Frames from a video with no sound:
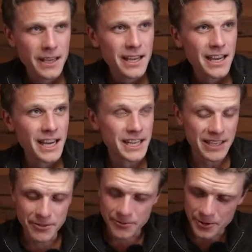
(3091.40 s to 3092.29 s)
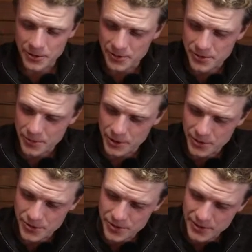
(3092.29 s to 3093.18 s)
and even for those who were
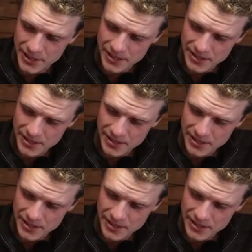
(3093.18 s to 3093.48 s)
used to it,